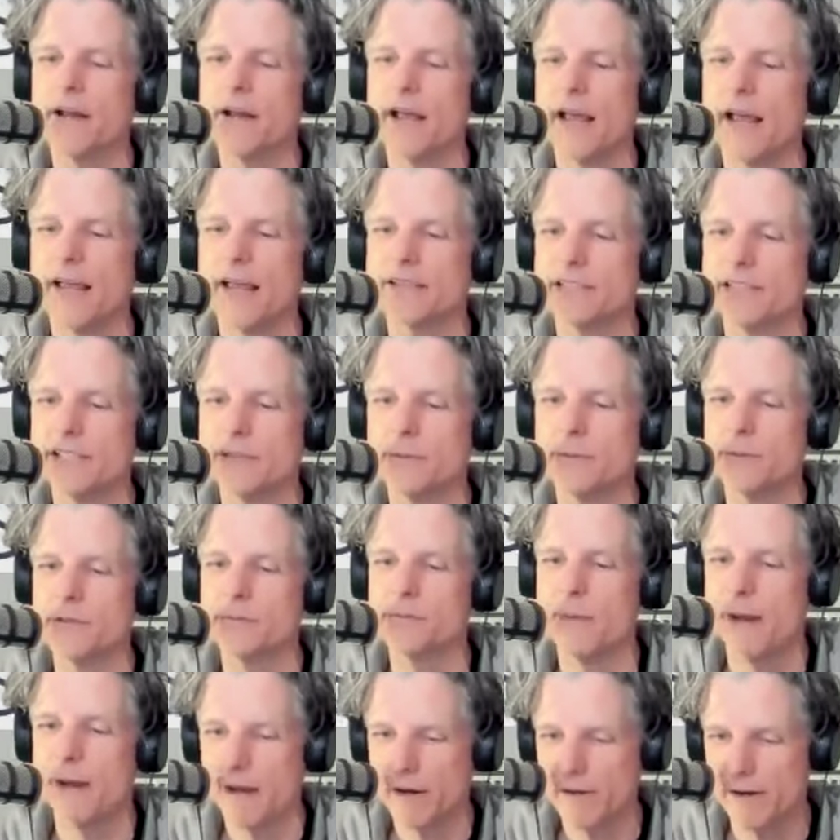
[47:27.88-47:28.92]
and she was
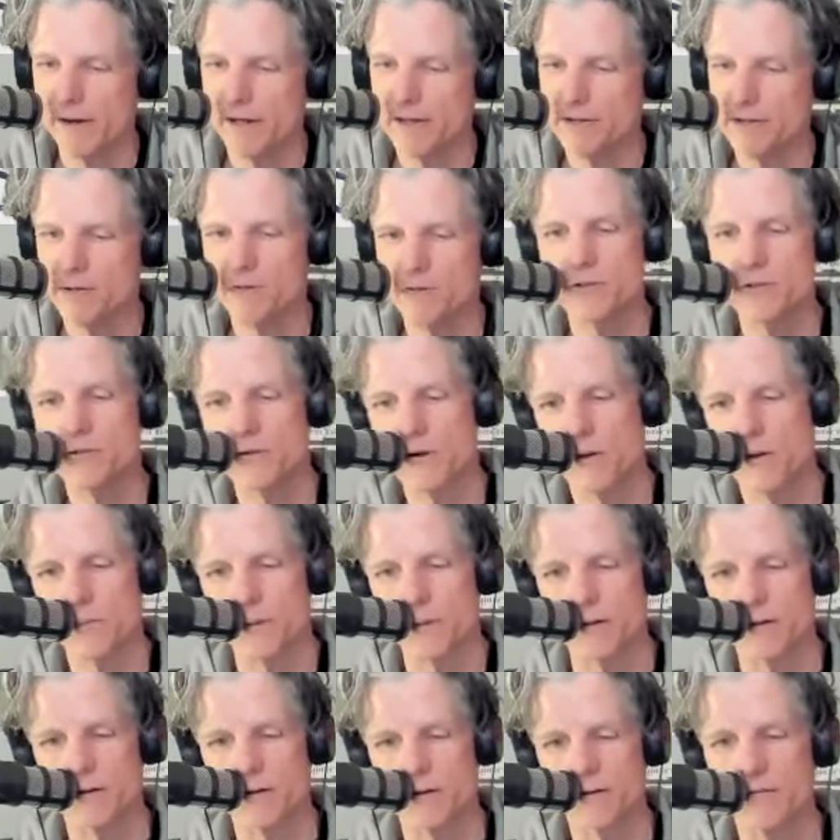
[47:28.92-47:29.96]
married to the
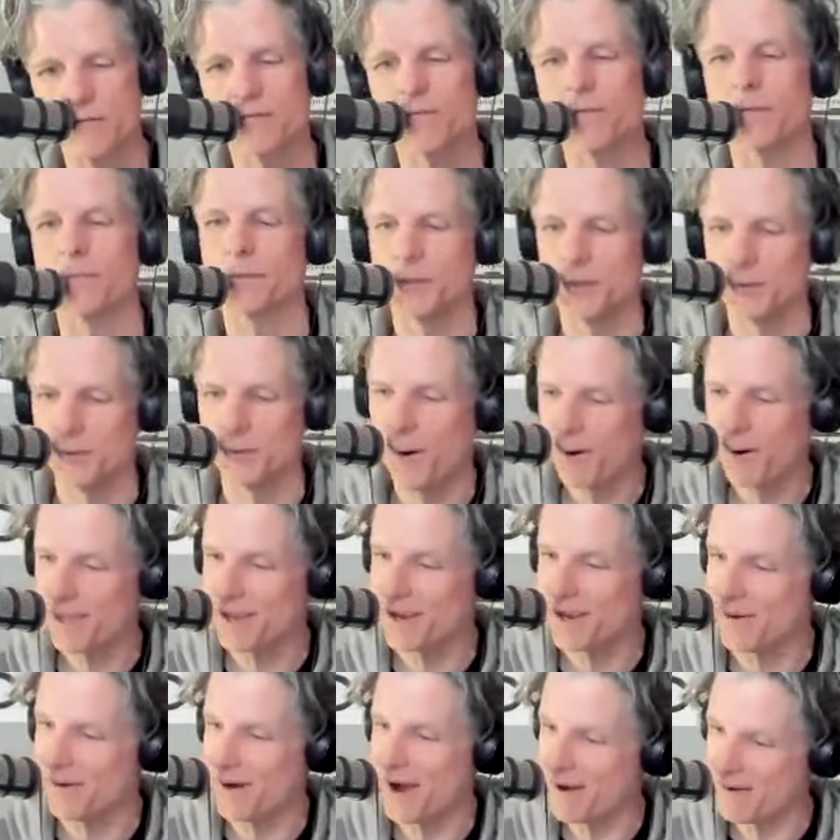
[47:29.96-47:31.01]
drummer for Blue
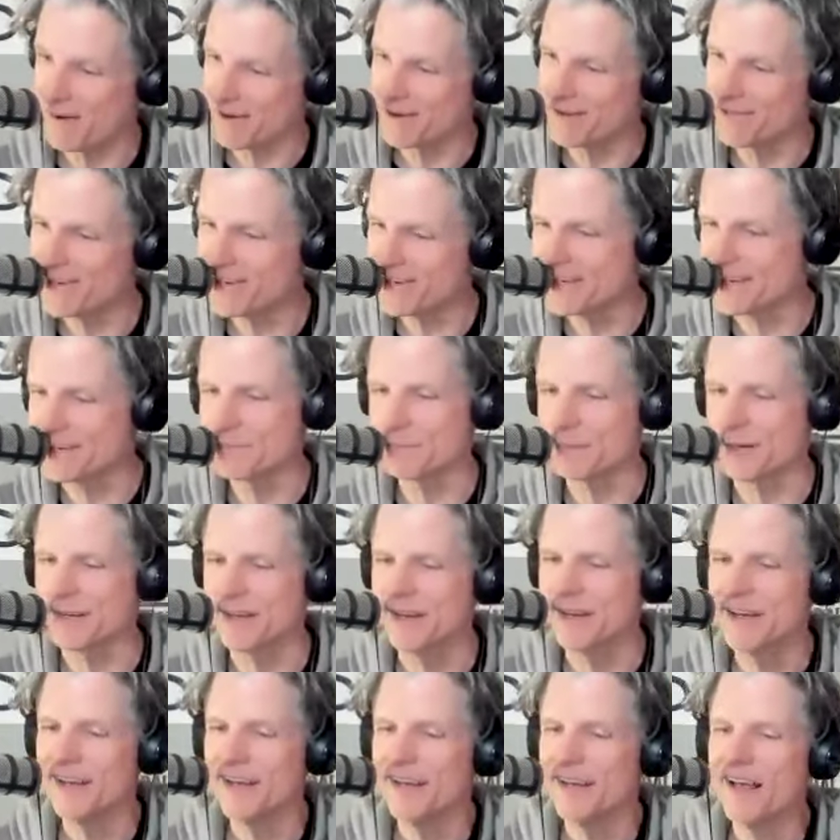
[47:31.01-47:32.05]
Rodeo. How convenient. But
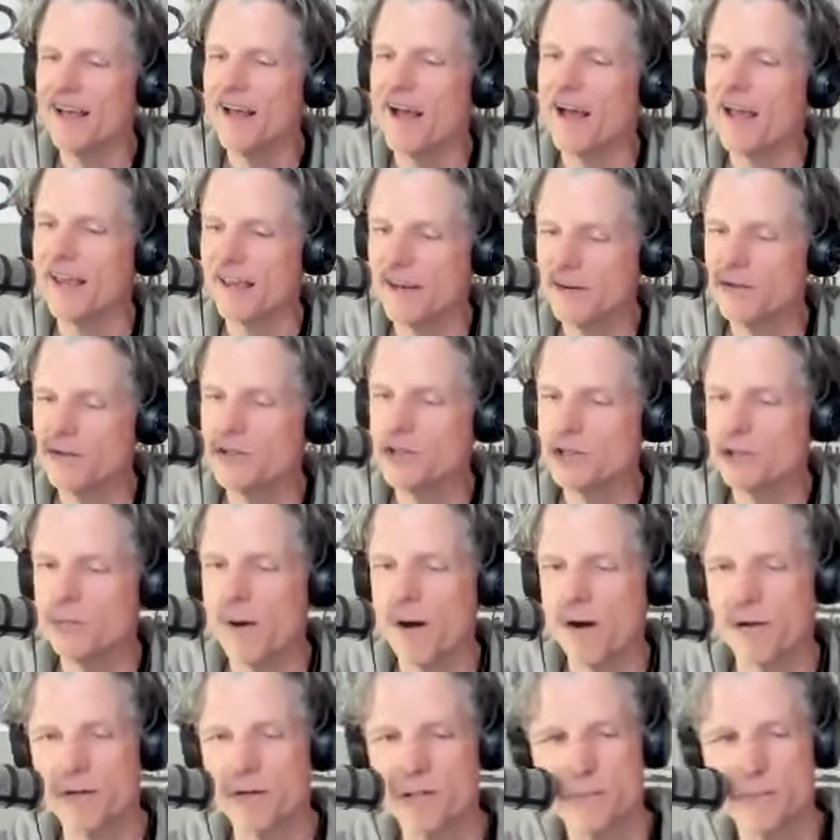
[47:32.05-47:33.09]
Ingrid
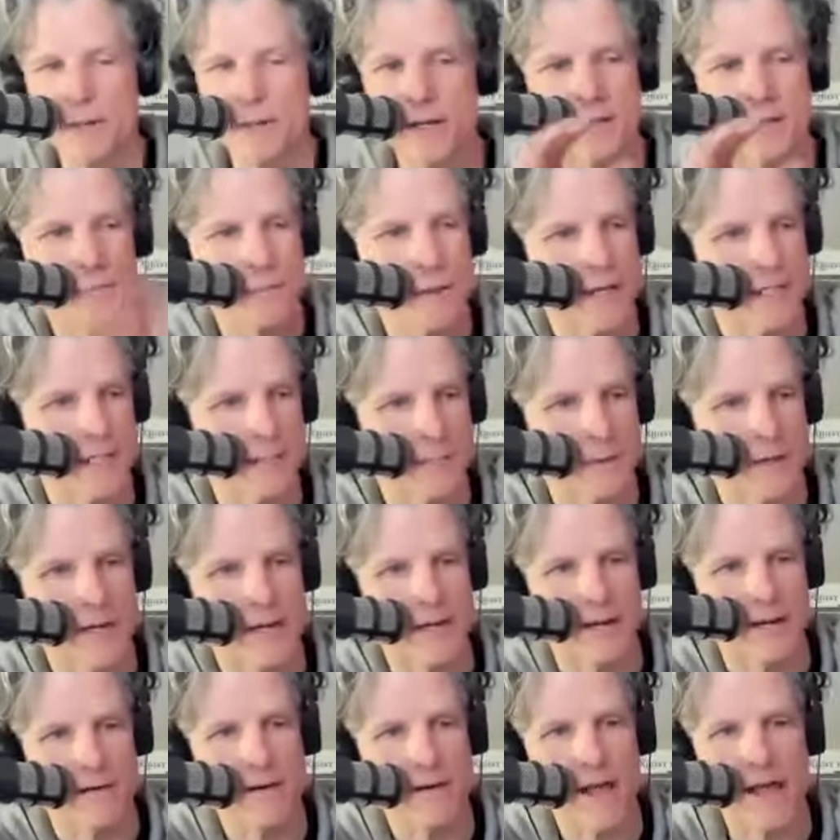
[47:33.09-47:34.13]
Schumacher's been in the basement
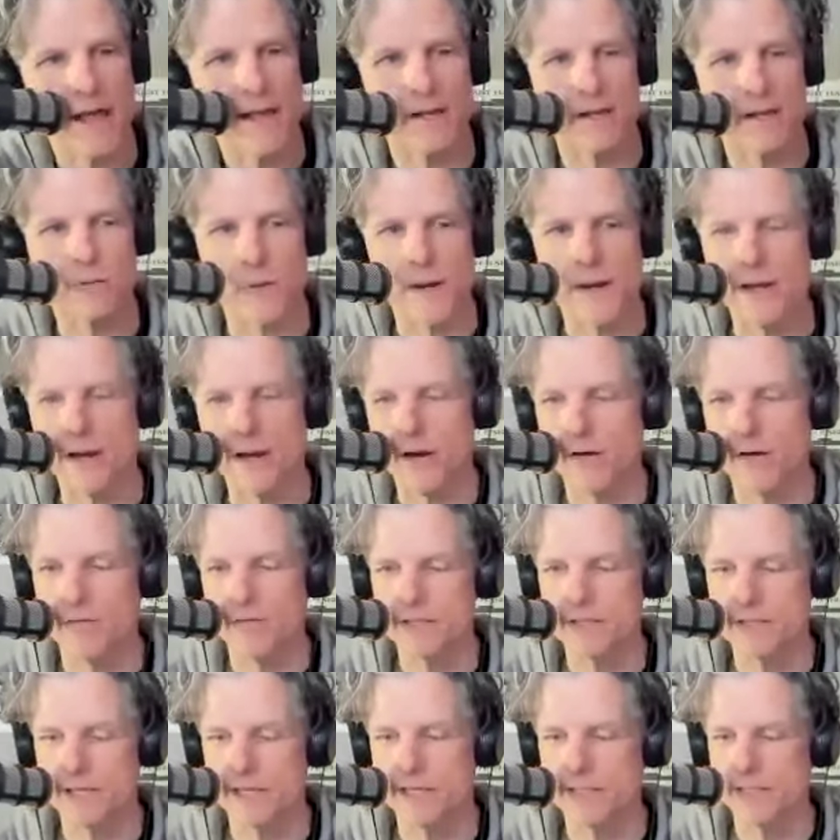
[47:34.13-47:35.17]
here, and I had a great
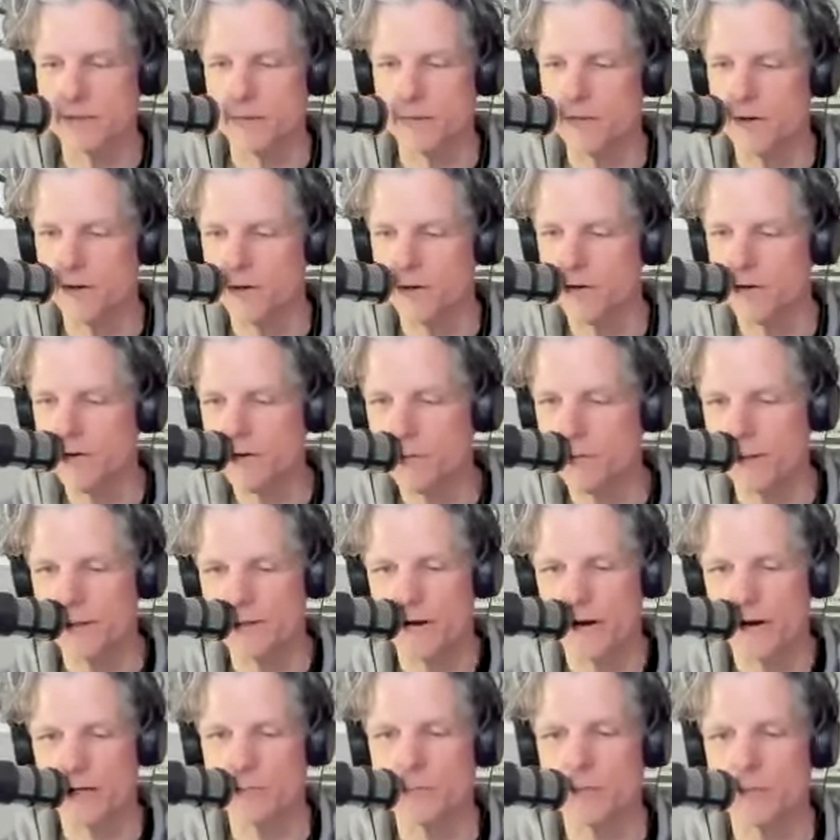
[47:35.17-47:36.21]
conversation with her, and we
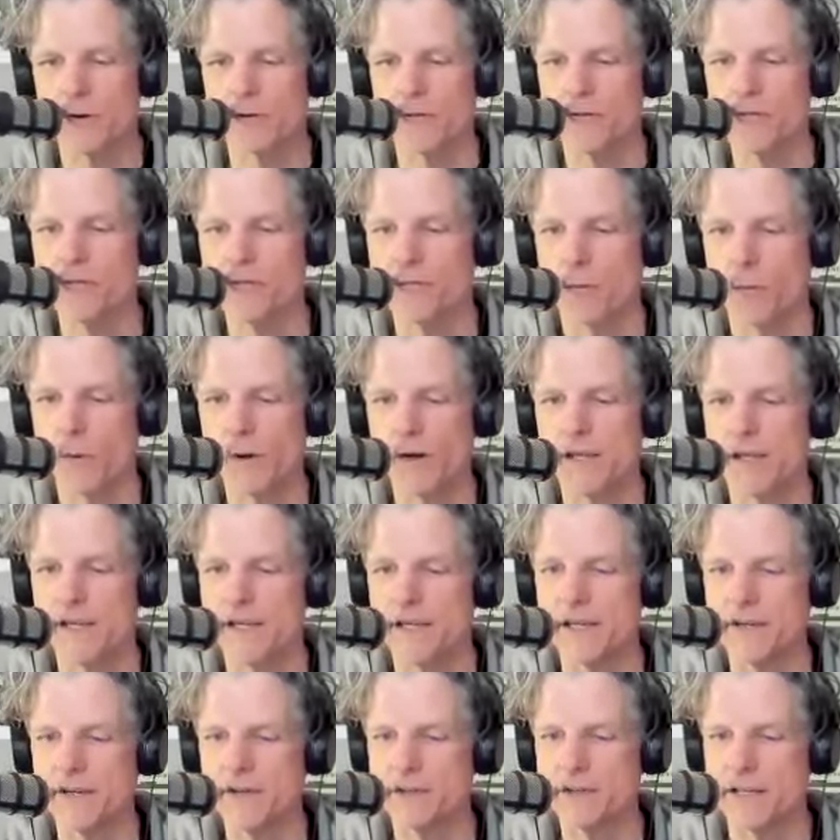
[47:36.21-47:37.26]
talked about her 40
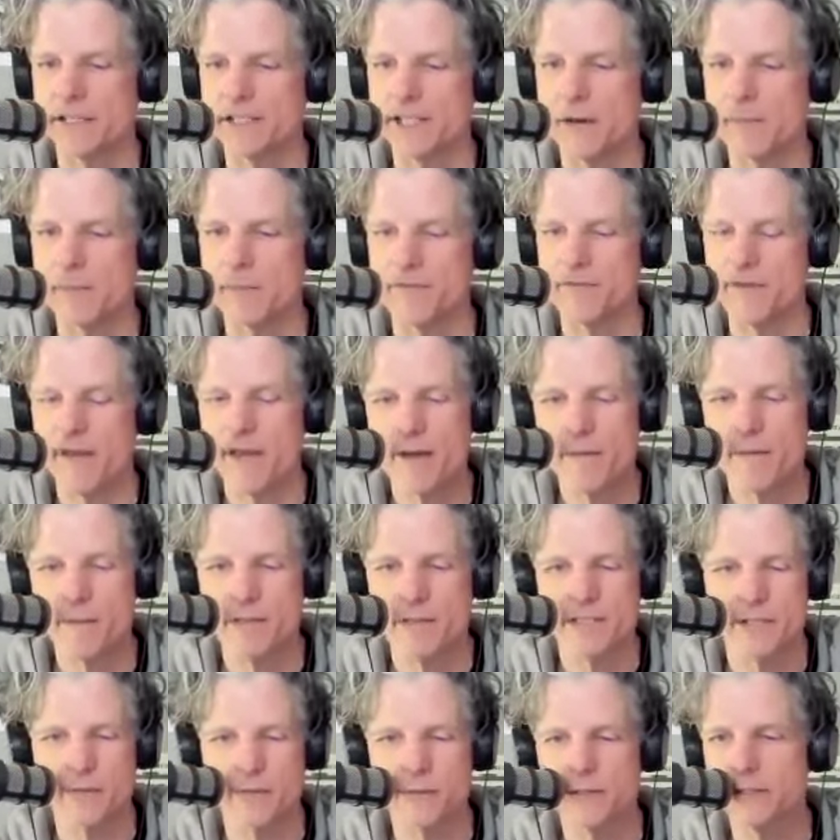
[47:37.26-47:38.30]
years at Chum FM,
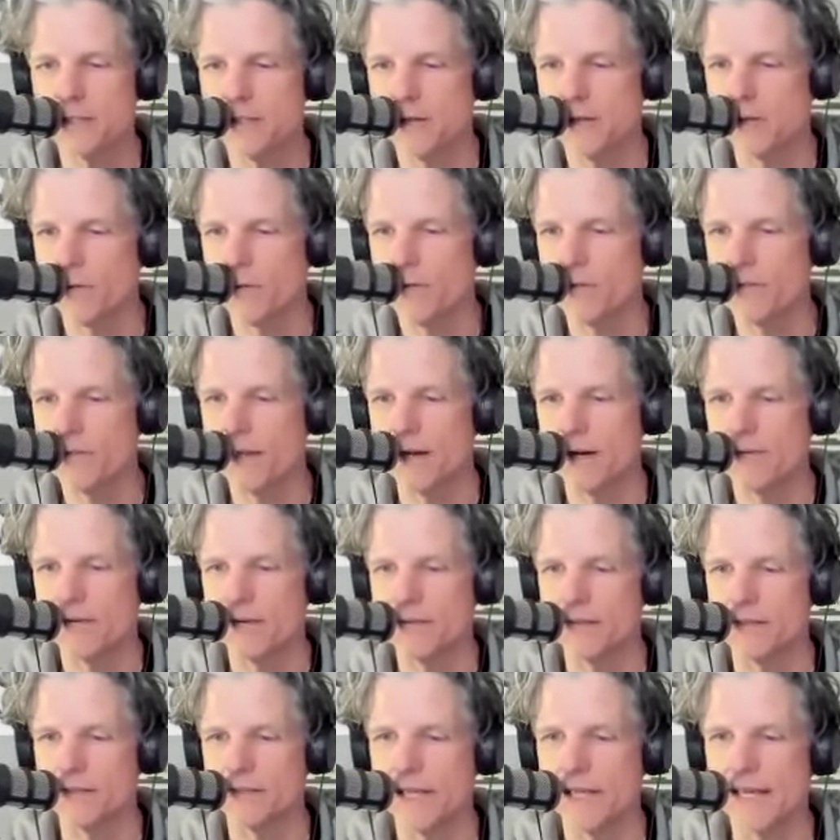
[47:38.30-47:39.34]
and she was, you know, there
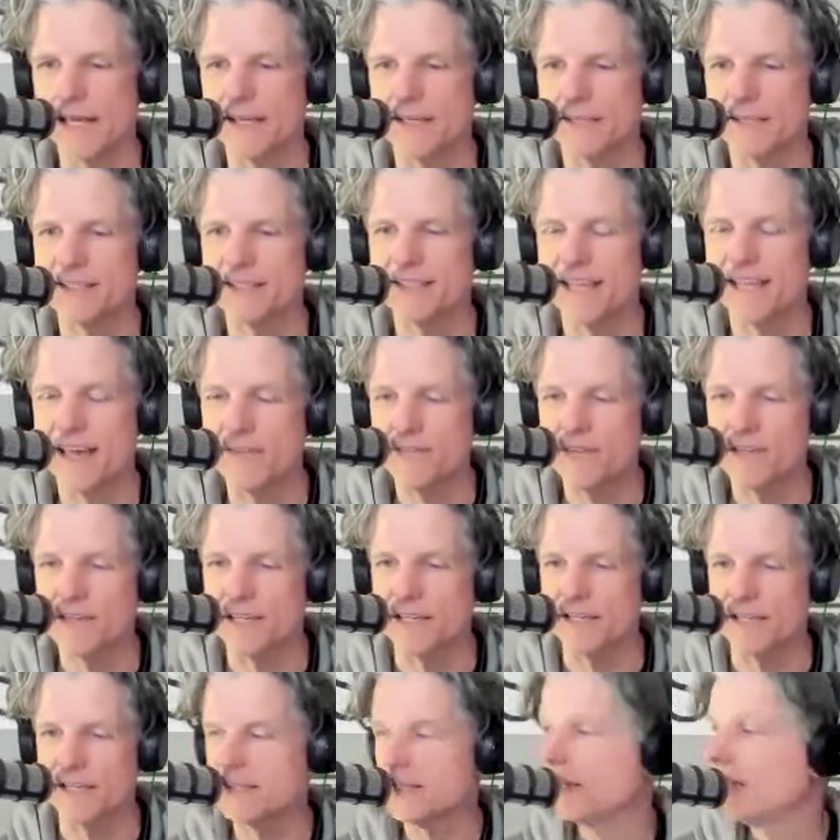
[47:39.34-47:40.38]
in the late
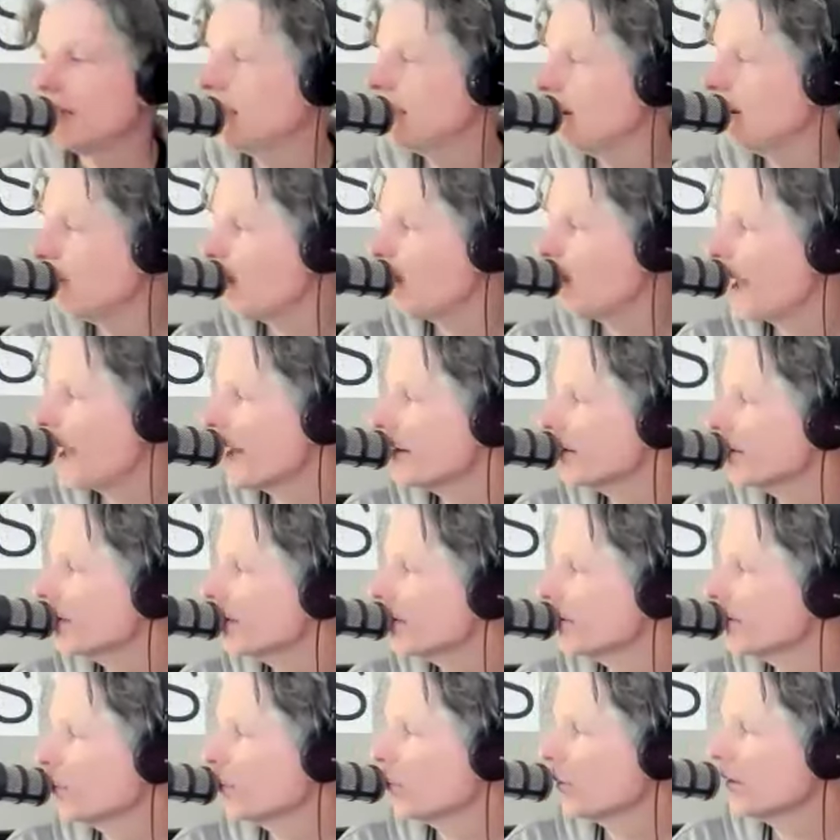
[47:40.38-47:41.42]
70s when
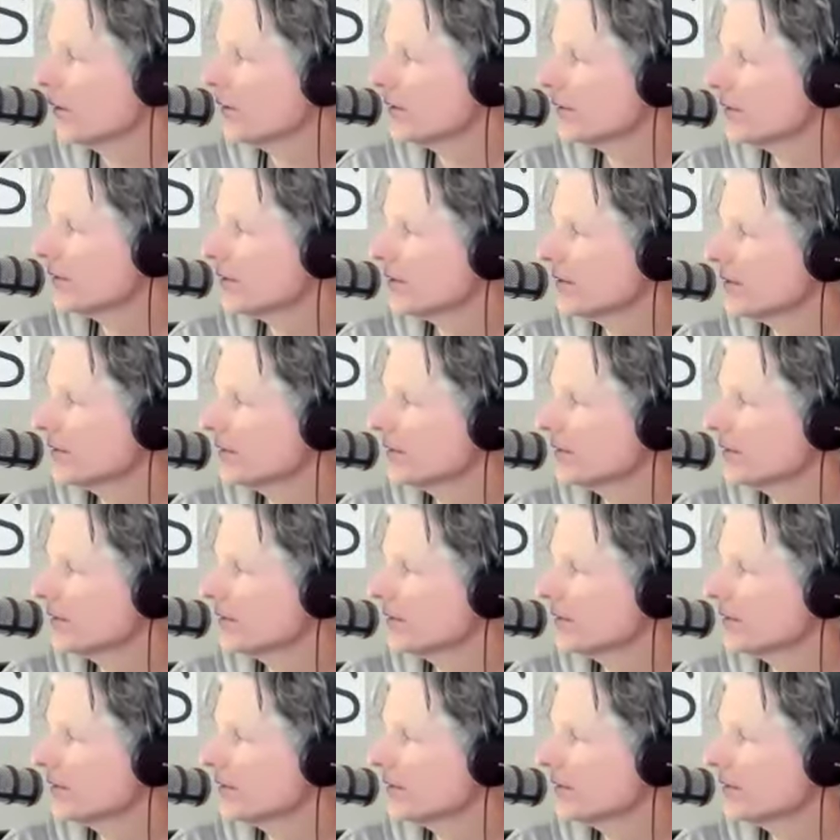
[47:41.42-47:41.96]
there weren't,